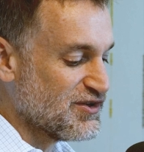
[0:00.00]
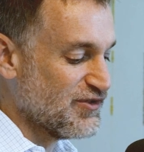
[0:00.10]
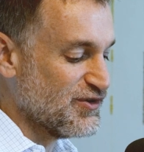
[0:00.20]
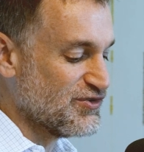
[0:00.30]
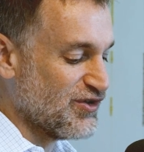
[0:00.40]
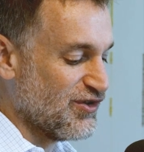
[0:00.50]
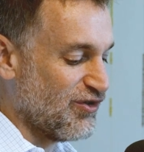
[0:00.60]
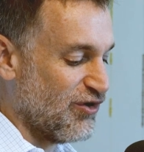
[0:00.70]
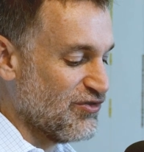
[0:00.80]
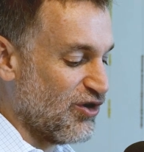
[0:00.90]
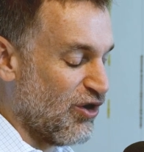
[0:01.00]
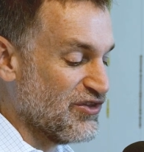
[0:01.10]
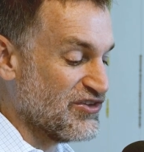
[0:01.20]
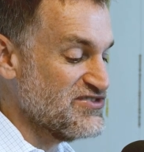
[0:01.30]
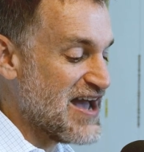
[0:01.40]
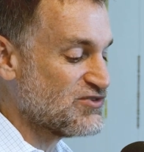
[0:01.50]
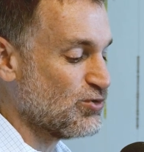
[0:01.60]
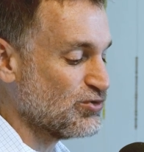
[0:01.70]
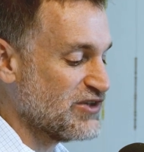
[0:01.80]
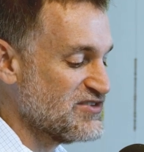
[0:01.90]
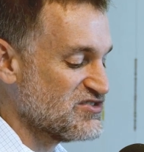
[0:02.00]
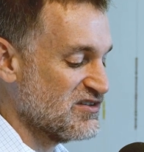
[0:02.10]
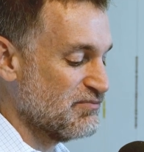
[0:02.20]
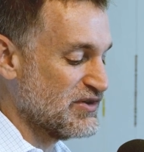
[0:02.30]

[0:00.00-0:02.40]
there's this natural tension